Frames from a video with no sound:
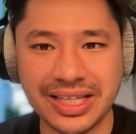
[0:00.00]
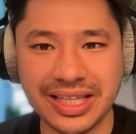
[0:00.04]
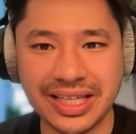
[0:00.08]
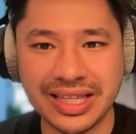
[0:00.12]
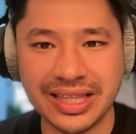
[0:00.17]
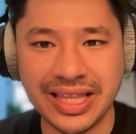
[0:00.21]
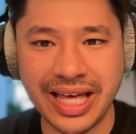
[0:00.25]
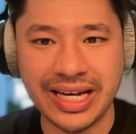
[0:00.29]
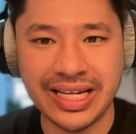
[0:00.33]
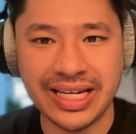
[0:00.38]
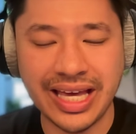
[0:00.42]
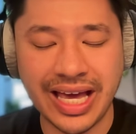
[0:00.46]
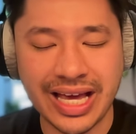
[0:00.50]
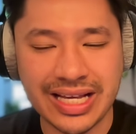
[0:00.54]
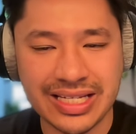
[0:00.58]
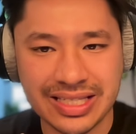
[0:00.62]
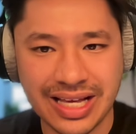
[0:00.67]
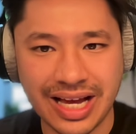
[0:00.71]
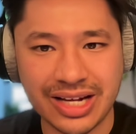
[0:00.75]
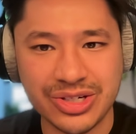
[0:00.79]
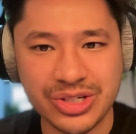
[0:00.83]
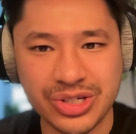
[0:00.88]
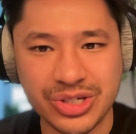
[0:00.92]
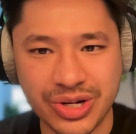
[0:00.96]
that he has
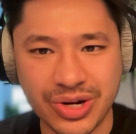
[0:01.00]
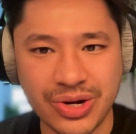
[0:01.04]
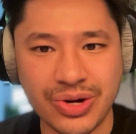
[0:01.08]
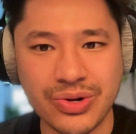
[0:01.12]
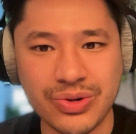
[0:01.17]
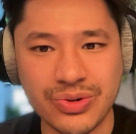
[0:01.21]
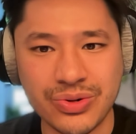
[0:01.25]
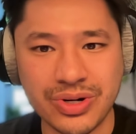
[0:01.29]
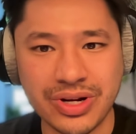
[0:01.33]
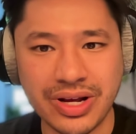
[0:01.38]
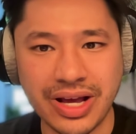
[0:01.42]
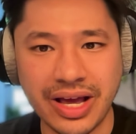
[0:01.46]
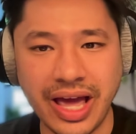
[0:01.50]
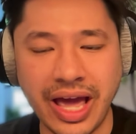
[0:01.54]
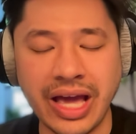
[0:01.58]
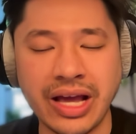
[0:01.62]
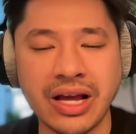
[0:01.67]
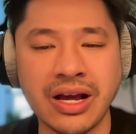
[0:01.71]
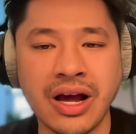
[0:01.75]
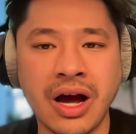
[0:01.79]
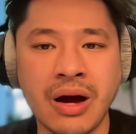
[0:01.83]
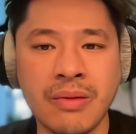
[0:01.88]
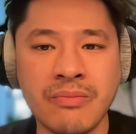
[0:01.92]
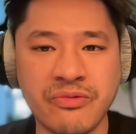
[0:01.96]
not shown a
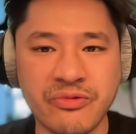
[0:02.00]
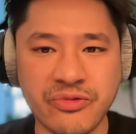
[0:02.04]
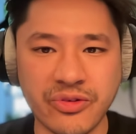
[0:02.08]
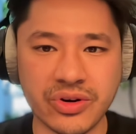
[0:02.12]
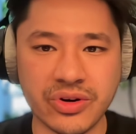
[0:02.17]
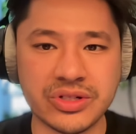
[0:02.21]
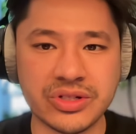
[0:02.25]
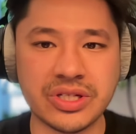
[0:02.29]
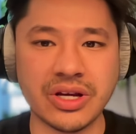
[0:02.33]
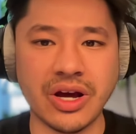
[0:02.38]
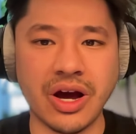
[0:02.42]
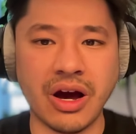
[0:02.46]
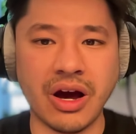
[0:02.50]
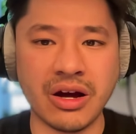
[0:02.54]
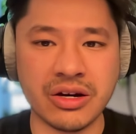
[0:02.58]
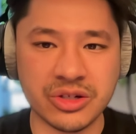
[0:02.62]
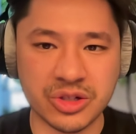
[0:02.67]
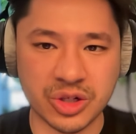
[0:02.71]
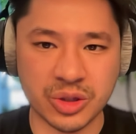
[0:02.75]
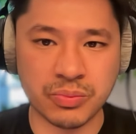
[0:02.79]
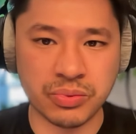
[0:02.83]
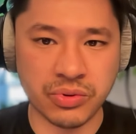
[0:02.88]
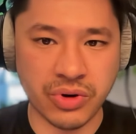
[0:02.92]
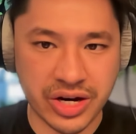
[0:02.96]
comfort
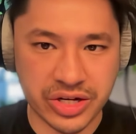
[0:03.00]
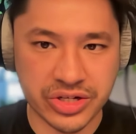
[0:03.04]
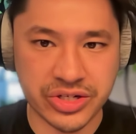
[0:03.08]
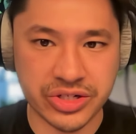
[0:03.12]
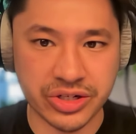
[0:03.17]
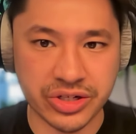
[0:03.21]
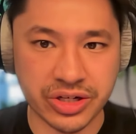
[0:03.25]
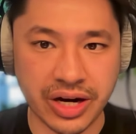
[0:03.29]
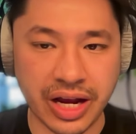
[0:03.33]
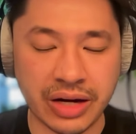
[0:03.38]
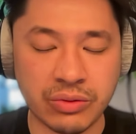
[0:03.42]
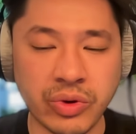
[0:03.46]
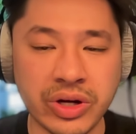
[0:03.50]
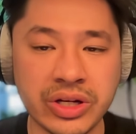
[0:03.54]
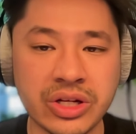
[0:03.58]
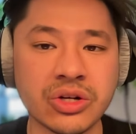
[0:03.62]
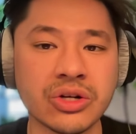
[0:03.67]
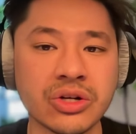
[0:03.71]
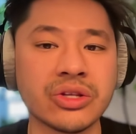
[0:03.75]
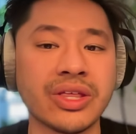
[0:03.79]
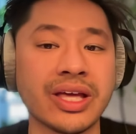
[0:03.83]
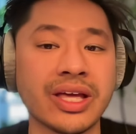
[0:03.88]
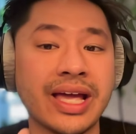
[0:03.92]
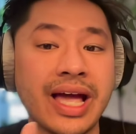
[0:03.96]
under pressure. And when
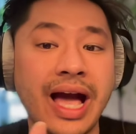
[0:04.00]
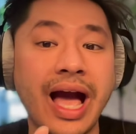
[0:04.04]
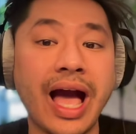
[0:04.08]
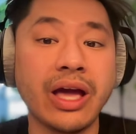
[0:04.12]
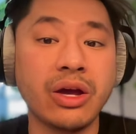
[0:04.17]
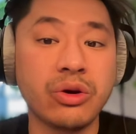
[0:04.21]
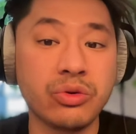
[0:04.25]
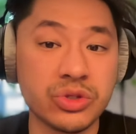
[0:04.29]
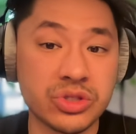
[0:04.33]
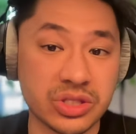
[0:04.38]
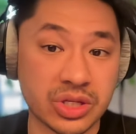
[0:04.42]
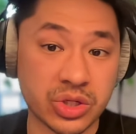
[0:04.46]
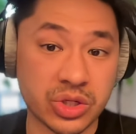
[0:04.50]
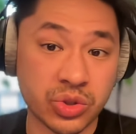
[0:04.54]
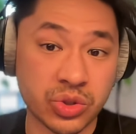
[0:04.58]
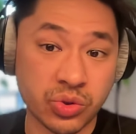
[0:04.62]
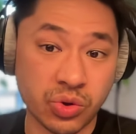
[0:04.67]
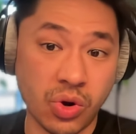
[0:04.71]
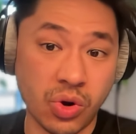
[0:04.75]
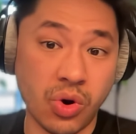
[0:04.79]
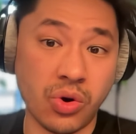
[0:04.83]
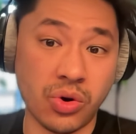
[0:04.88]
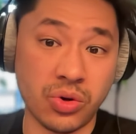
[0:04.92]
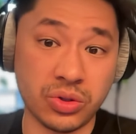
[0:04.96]
you're the guy who's the
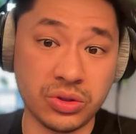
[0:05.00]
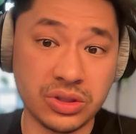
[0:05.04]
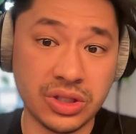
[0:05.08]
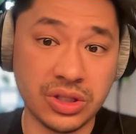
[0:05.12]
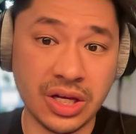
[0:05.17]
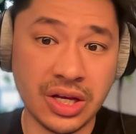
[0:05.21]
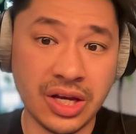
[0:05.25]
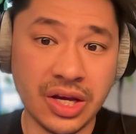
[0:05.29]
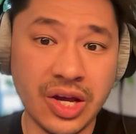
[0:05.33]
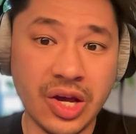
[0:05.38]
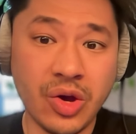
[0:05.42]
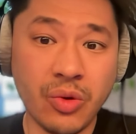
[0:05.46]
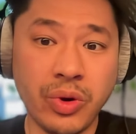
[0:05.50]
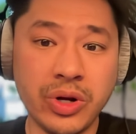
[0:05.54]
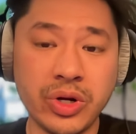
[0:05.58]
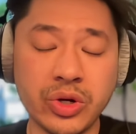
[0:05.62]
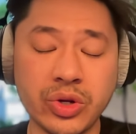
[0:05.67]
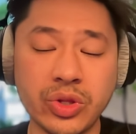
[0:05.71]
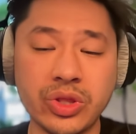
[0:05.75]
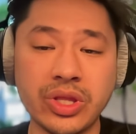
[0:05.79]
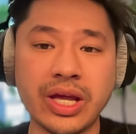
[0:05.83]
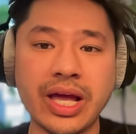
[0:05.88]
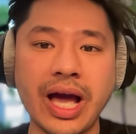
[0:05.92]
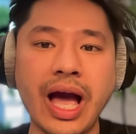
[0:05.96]
troll, when
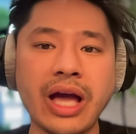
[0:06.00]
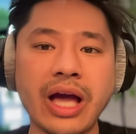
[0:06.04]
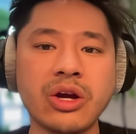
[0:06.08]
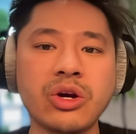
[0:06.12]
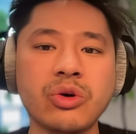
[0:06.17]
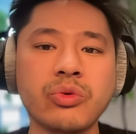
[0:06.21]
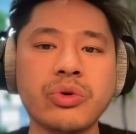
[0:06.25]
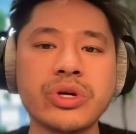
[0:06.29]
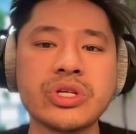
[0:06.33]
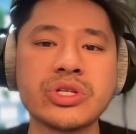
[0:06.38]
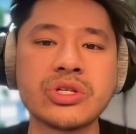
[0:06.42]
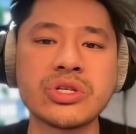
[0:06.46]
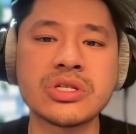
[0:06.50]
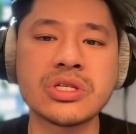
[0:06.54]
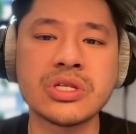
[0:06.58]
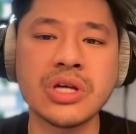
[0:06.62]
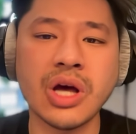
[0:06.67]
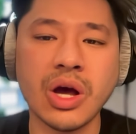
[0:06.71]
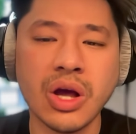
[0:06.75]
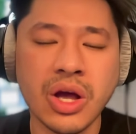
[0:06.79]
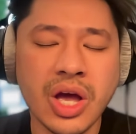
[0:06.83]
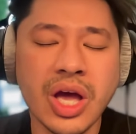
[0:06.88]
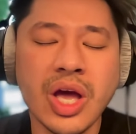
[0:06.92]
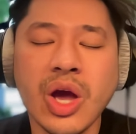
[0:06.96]
you're the guy who is
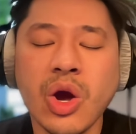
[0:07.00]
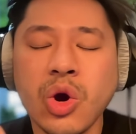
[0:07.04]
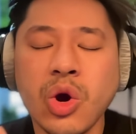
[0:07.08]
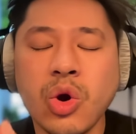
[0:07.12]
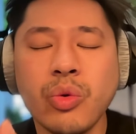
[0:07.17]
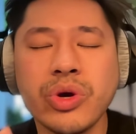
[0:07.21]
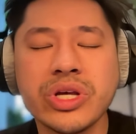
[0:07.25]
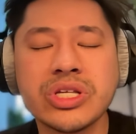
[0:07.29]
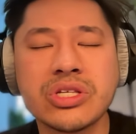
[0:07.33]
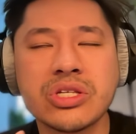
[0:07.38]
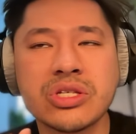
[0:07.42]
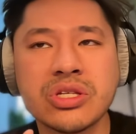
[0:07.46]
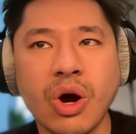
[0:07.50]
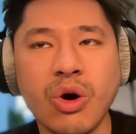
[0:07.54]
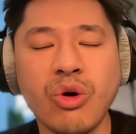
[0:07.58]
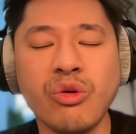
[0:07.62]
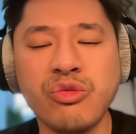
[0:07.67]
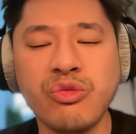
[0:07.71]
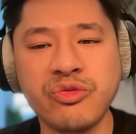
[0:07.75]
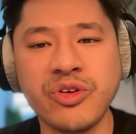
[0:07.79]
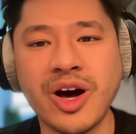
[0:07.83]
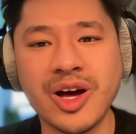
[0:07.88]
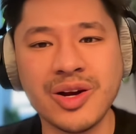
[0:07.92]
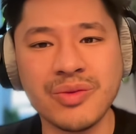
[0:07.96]
so
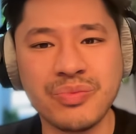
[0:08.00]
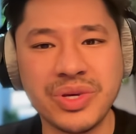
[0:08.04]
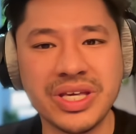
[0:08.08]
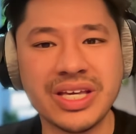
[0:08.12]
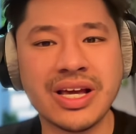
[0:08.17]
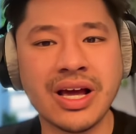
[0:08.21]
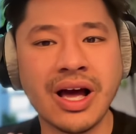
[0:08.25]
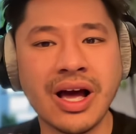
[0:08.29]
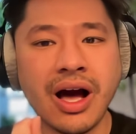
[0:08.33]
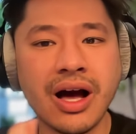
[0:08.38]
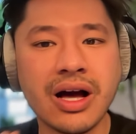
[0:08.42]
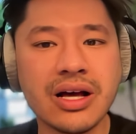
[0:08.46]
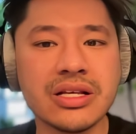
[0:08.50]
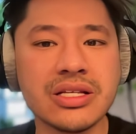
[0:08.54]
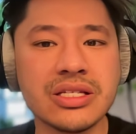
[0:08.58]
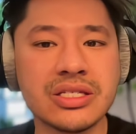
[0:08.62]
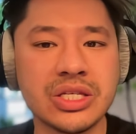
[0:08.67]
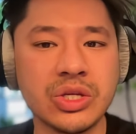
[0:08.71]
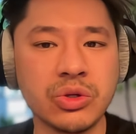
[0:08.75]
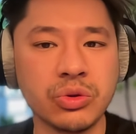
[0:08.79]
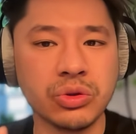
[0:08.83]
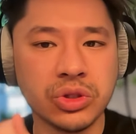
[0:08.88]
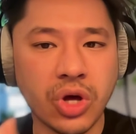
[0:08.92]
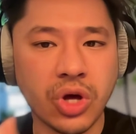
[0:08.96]
fun because
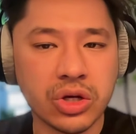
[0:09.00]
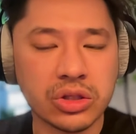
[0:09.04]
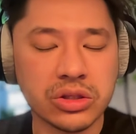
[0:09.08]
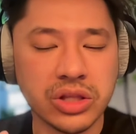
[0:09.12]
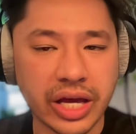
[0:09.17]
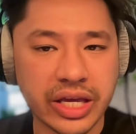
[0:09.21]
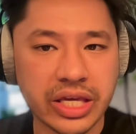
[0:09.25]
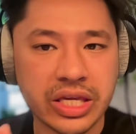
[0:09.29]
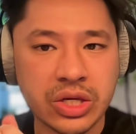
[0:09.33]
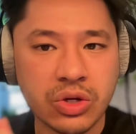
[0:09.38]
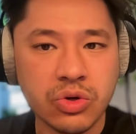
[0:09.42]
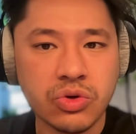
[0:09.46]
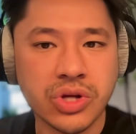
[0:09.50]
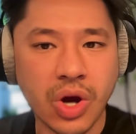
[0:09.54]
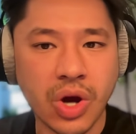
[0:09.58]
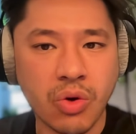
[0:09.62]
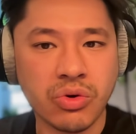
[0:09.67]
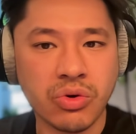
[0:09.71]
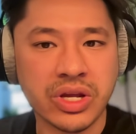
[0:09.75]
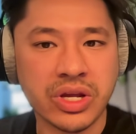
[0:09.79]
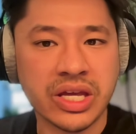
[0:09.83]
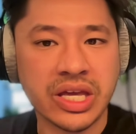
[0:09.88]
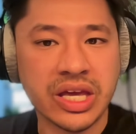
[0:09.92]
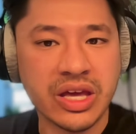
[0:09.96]
you look like you
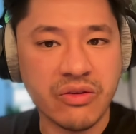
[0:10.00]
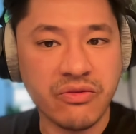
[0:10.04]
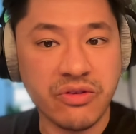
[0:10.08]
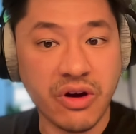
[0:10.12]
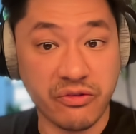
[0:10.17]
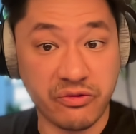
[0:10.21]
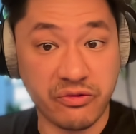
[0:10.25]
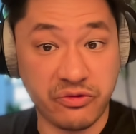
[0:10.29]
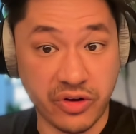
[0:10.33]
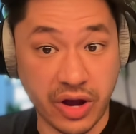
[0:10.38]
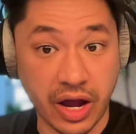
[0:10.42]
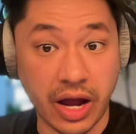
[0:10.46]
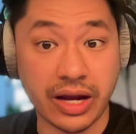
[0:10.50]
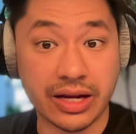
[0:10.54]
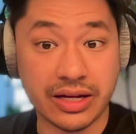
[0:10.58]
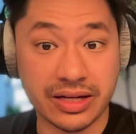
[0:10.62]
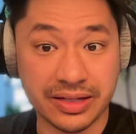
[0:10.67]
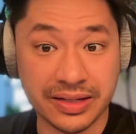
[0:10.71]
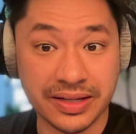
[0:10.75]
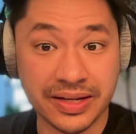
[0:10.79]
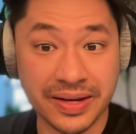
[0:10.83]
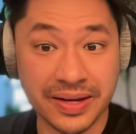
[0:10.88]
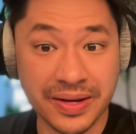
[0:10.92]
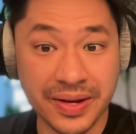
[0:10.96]
don't give up.
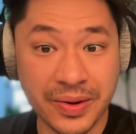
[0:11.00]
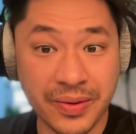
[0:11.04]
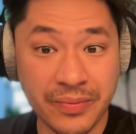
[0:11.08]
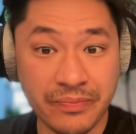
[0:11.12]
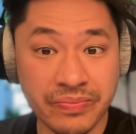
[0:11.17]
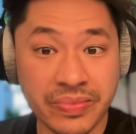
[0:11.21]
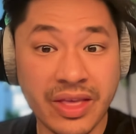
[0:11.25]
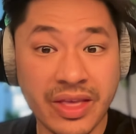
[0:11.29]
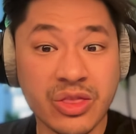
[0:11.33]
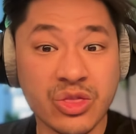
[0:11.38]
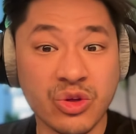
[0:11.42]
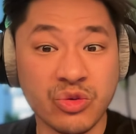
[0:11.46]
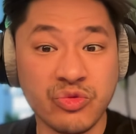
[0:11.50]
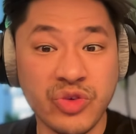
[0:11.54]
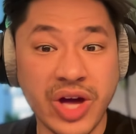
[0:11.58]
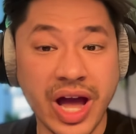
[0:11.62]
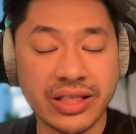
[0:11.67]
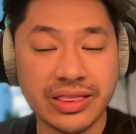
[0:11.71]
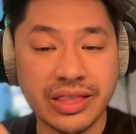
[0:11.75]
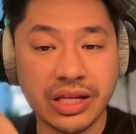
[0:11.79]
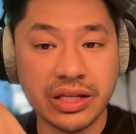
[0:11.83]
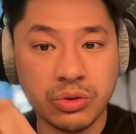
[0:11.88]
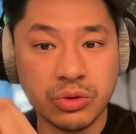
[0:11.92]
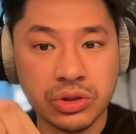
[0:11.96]
The
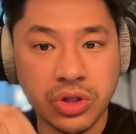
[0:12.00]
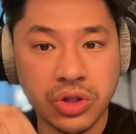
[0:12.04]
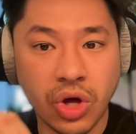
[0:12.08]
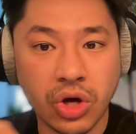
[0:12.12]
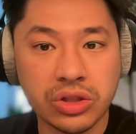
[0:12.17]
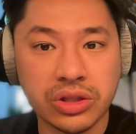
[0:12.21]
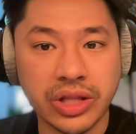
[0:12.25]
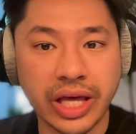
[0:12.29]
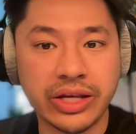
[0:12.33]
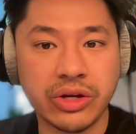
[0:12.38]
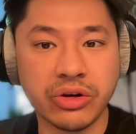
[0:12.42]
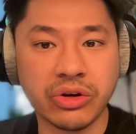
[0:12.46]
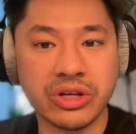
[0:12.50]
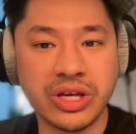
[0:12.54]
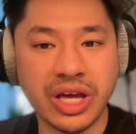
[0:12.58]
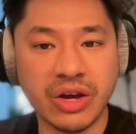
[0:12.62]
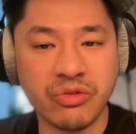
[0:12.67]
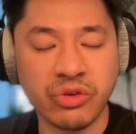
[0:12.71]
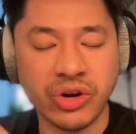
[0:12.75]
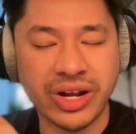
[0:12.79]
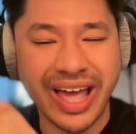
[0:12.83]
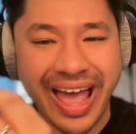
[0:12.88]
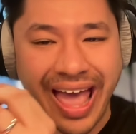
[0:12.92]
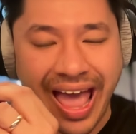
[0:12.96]
fact that you look like you're
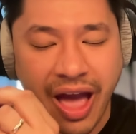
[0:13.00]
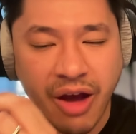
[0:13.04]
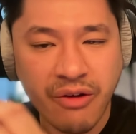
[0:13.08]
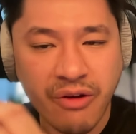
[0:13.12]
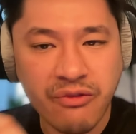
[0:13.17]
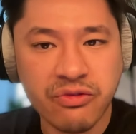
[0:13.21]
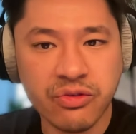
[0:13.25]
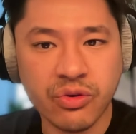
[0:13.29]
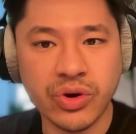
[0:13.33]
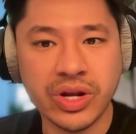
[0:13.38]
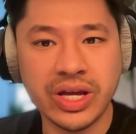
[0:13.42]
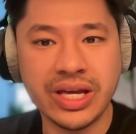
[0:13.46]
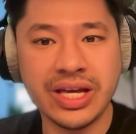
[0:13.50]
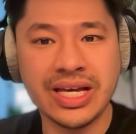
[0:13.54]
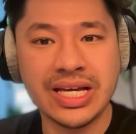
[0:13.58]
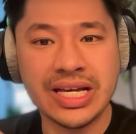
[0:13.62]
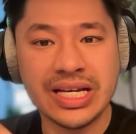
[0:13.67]
giving every